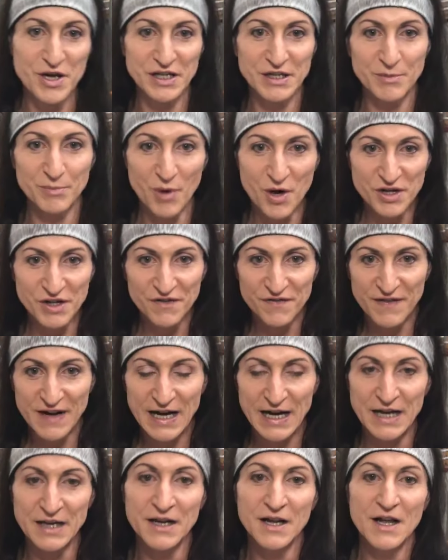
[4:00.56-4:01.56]
your body
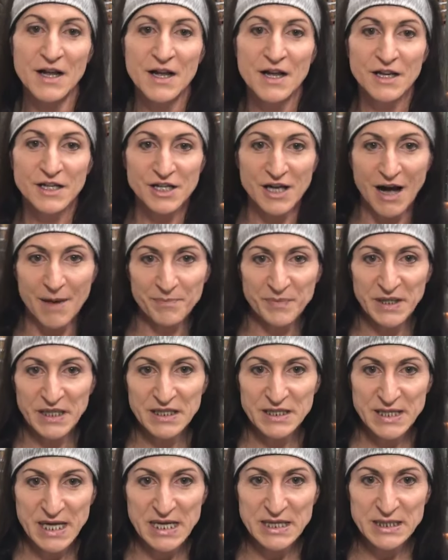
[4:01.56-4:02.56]
fat, you up the
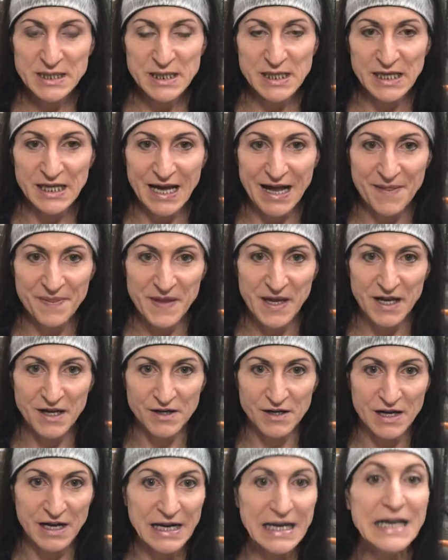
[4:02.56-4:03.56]
intensity, and
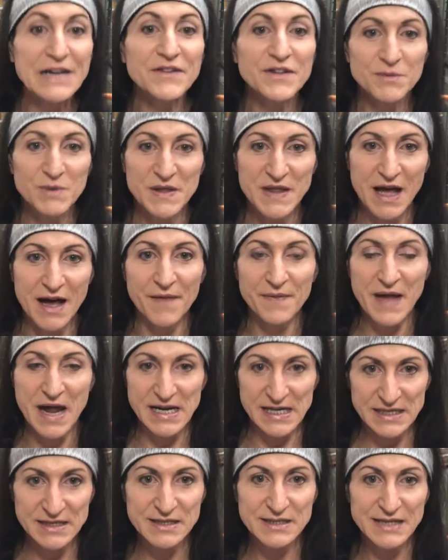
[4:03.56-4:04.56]
then even without that,
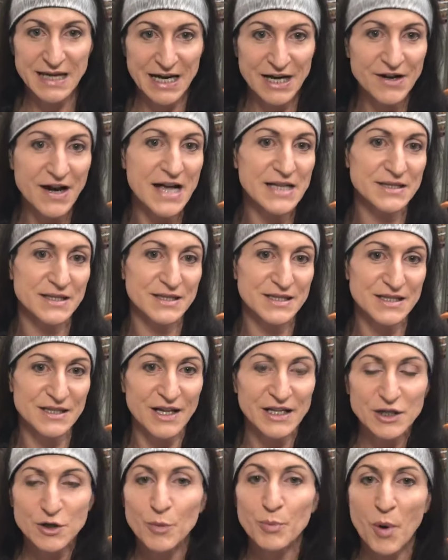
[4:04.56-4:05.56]
it's there as
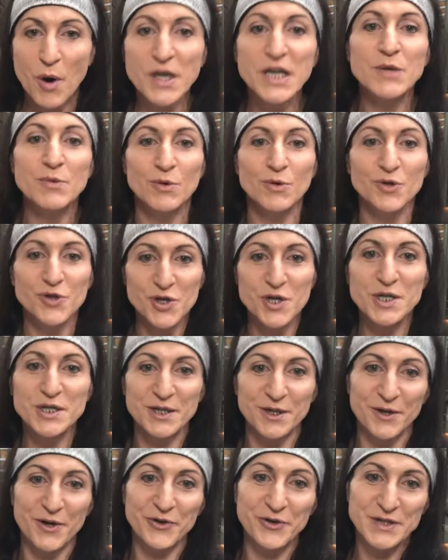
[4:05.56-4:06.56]
like your body will use it
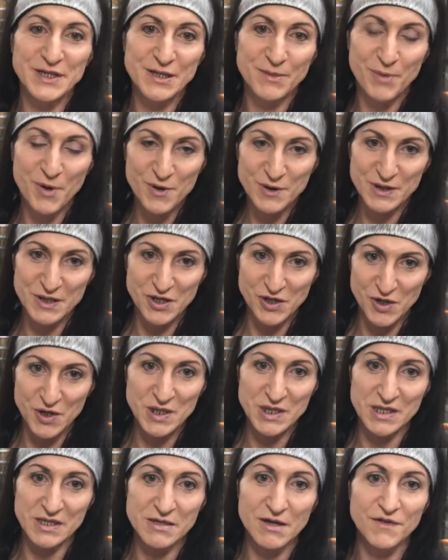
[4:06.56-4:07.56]
because it's supposed to use
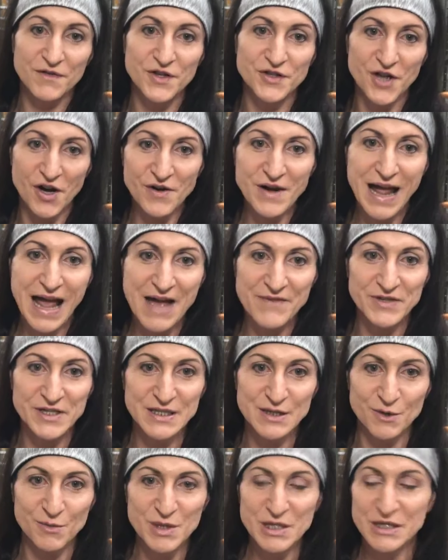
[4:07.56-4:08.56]
it. So if you don't have it, it's
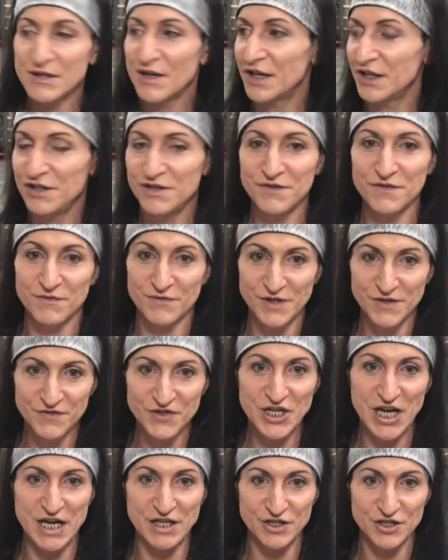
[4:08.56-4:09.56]
almost like you've
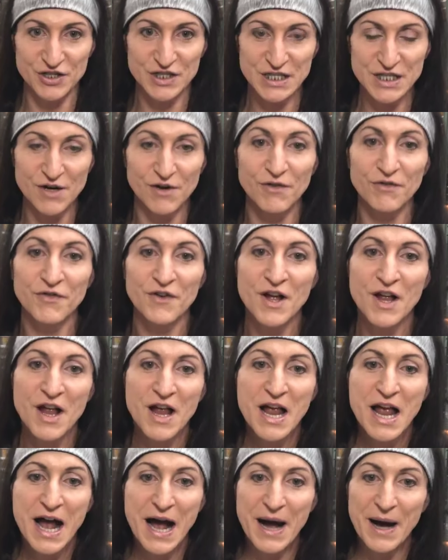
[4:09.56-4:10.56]
cheated yourself.
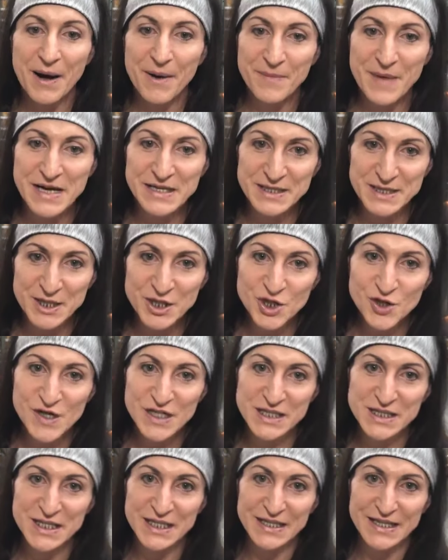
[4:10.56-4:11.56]
And it's
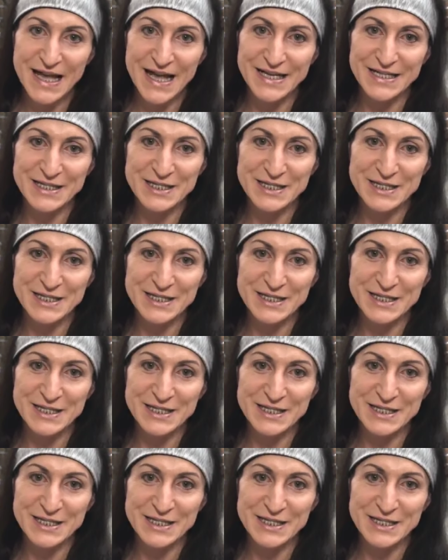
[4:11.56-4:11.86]
interesting that